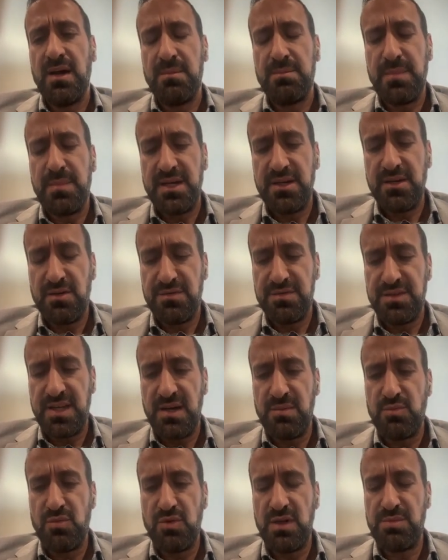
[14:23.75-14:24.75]
many of
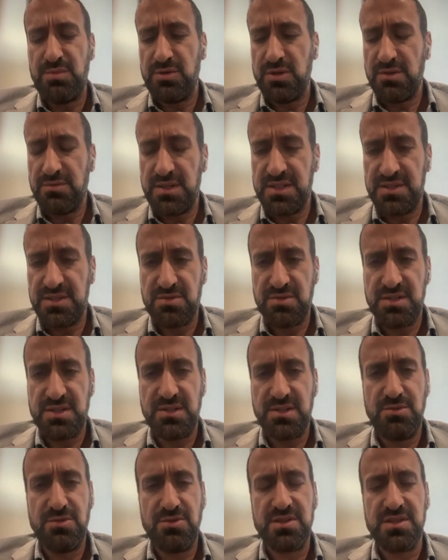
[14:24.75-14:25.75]
them will progress to
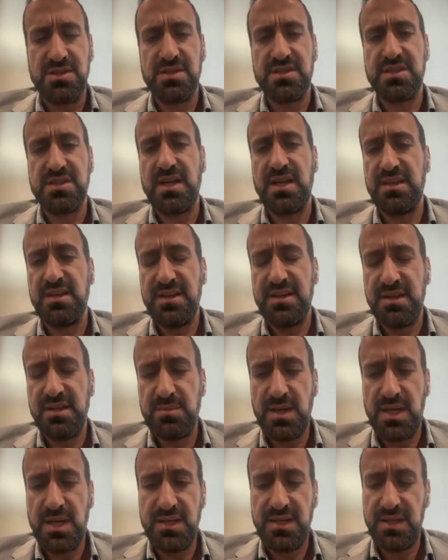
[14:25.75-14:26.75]
cirrhosis and they
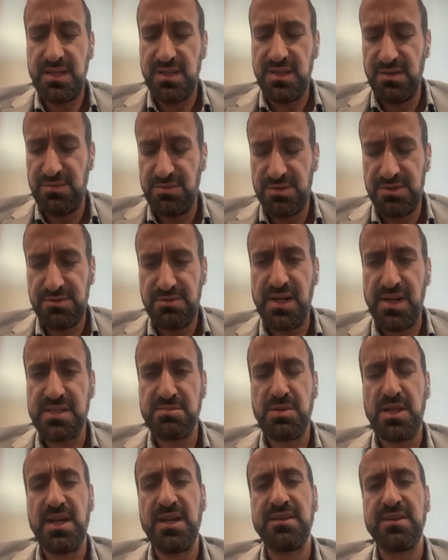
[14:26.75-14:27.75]
may need liver
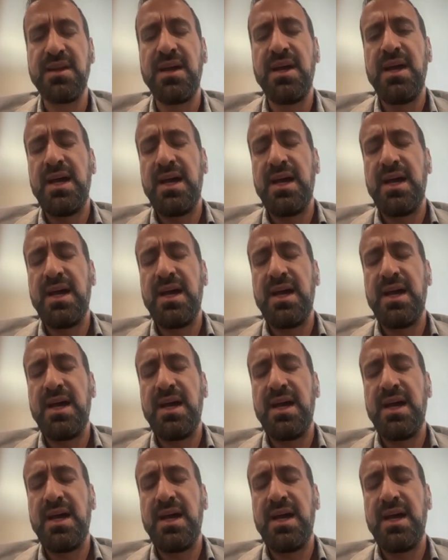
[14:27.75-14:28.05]
transplant.